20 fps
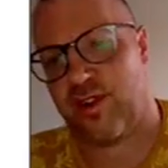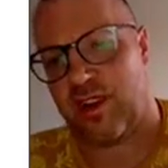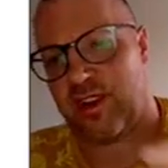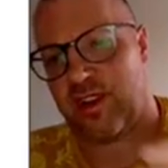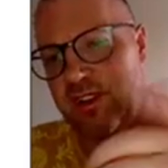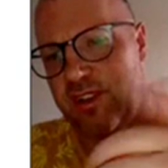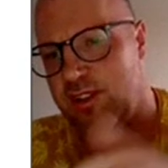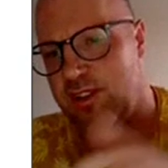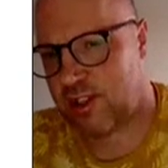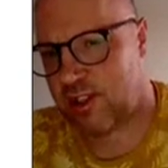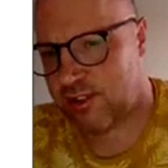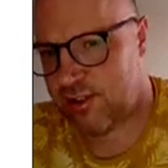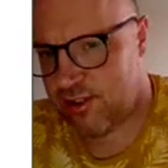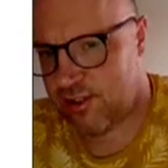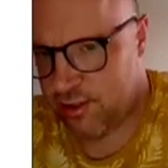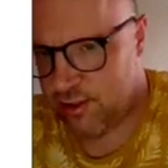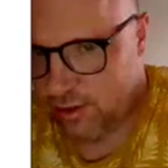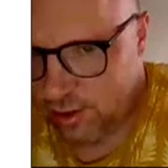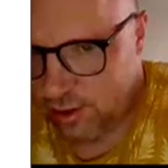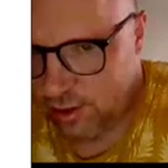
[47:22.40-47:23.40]
SQL
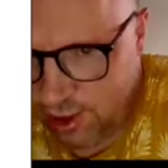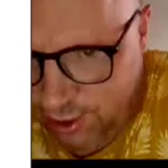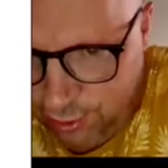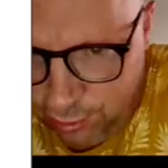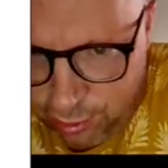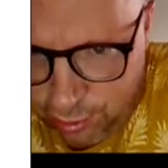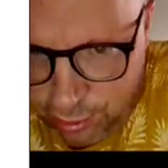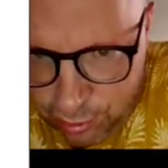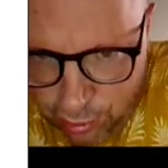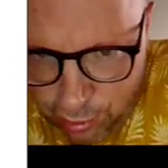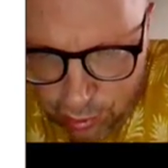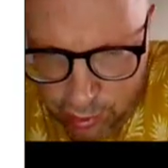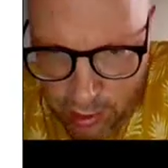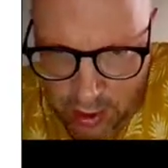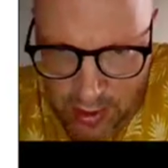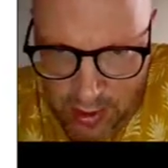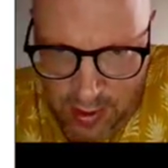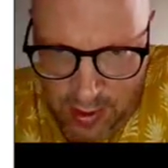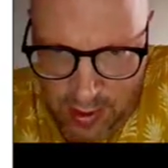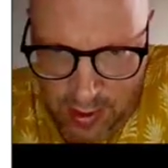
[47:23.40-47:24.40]
injection issues
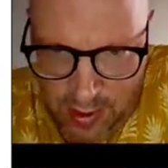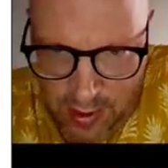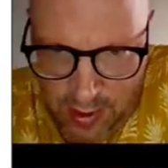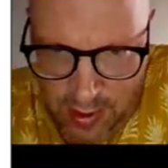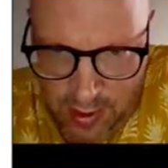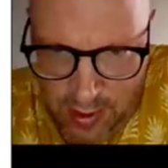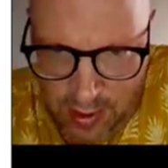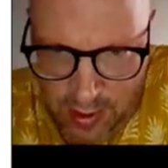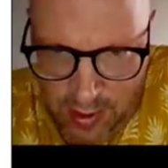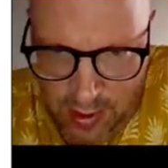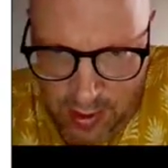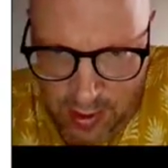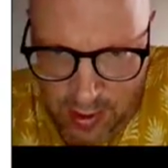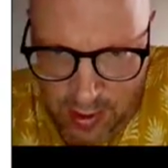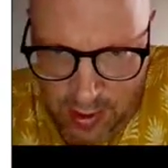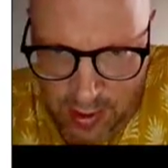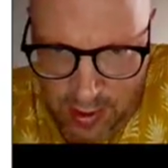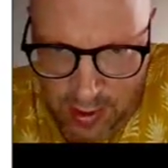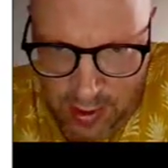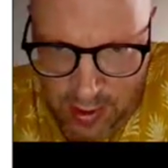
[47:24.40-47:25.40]
or
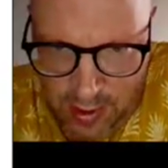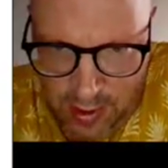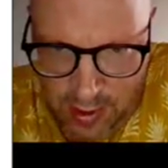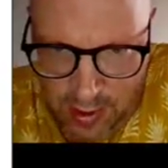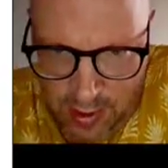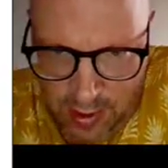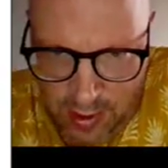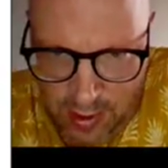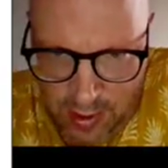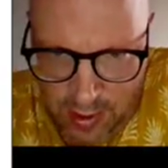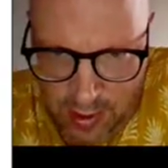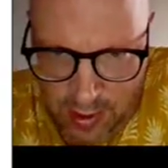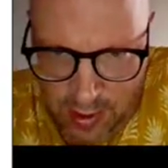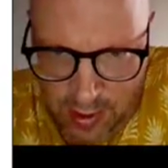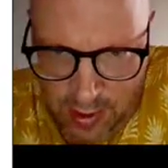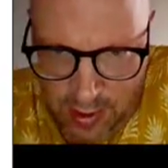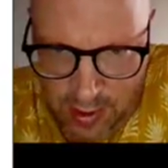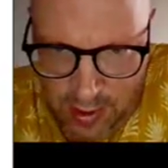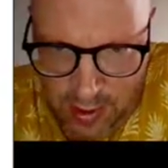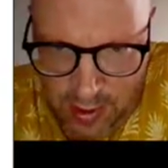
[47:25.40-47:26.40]
dependency scan.
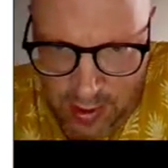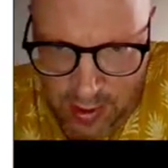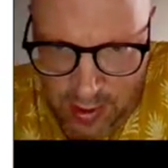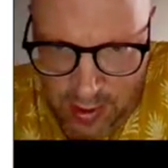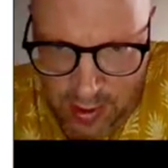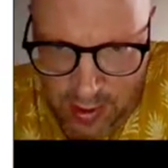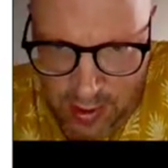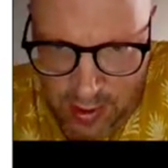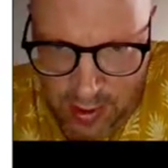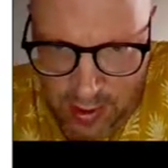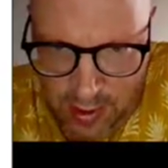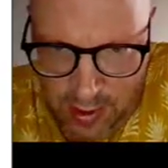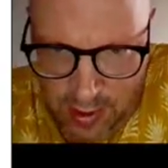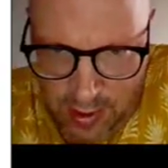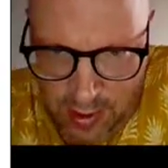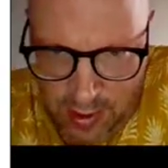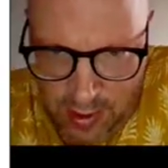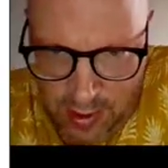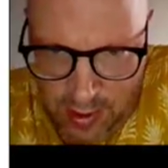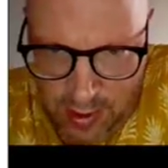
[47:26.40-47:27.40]
And
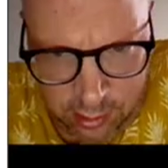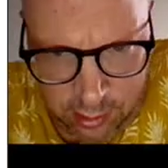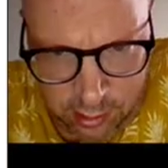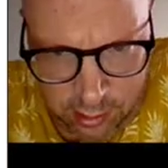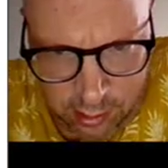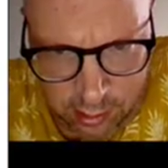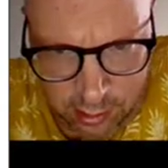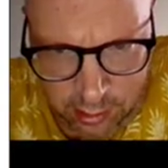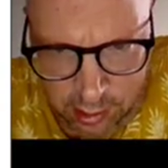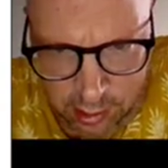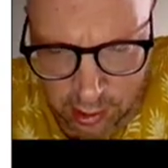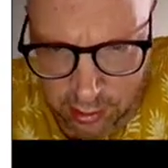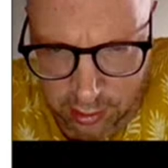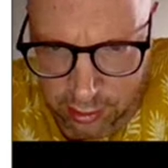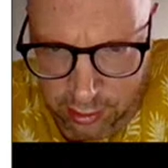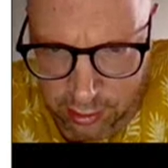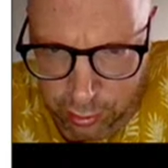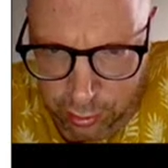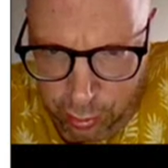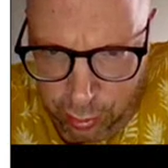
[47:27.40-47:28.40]
that is a
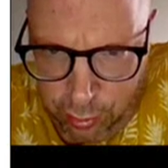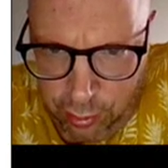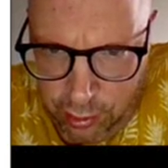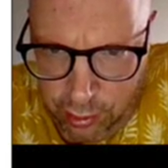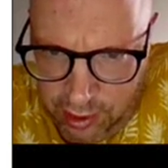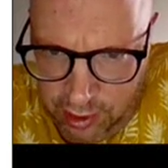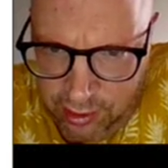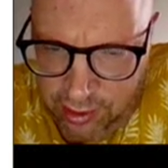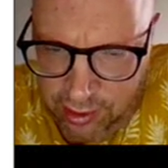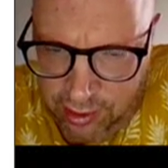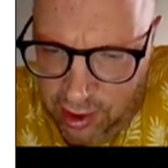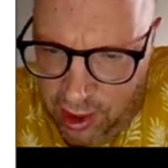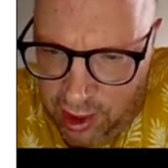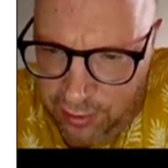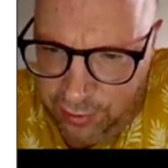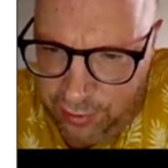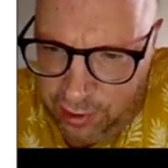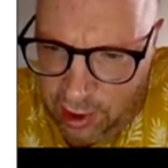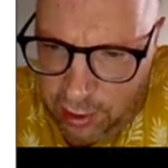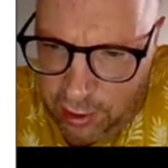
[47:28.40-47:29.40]
tool in Access
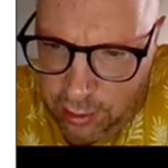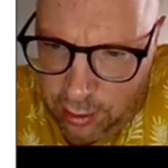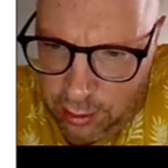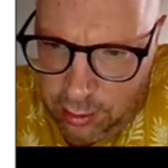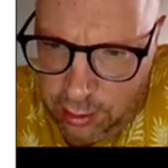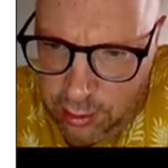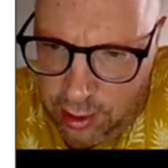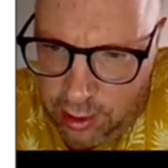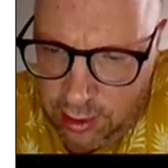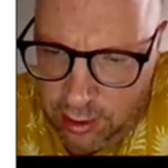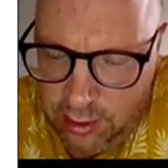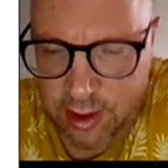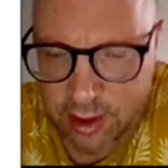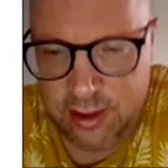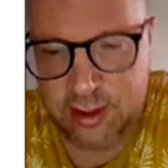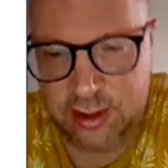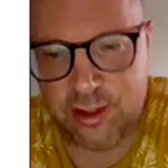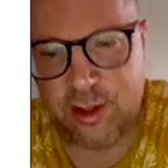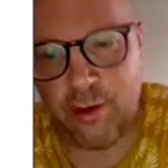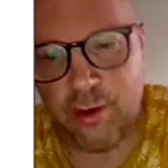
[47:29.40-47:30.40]
Lifecycle
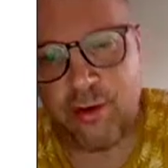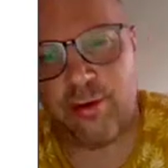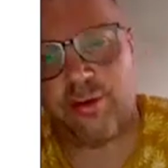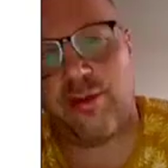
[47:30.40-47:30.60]
that